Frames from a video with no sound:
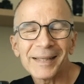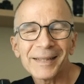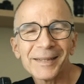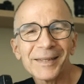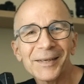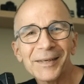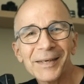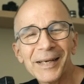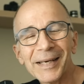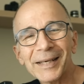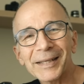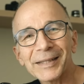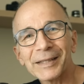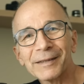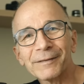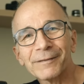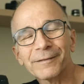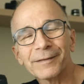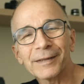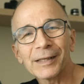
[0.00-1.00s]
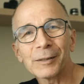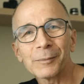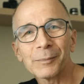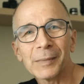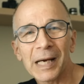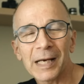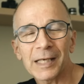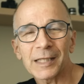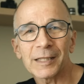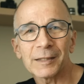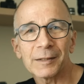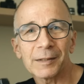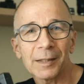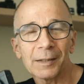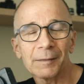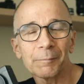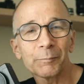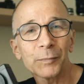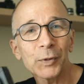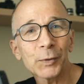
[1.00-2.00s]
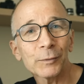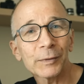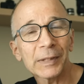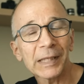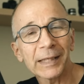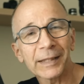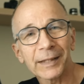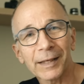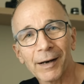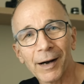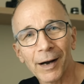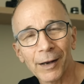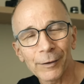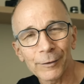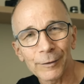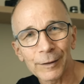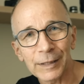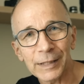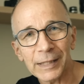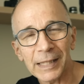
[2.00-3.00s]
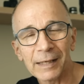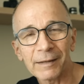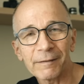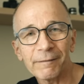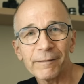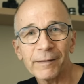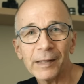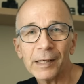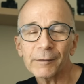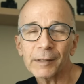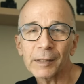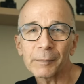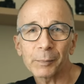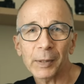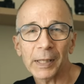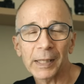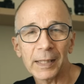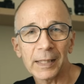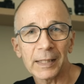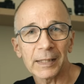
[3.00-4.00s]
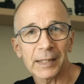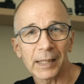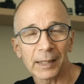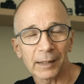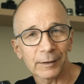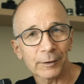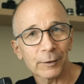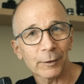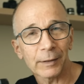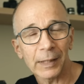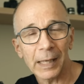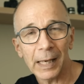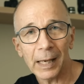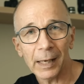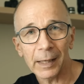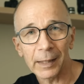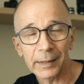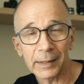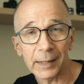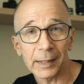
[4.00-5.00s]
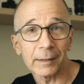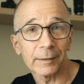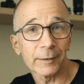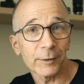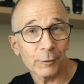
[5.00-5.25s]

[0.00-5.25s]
The negative film has muted colors and very pleasing tonality,